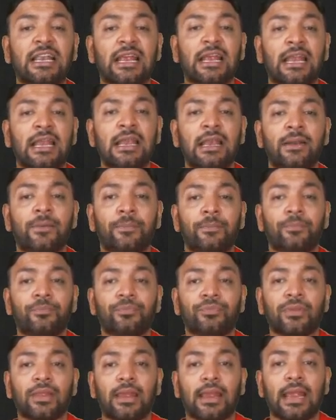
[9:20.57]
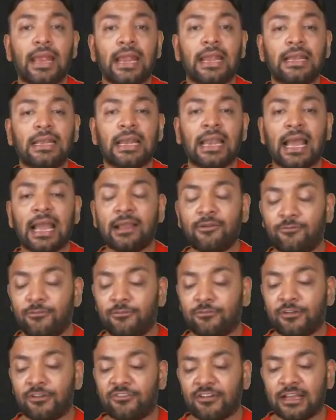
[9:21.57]
in
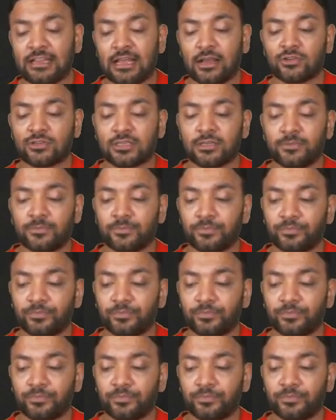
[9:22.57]
8,55,000.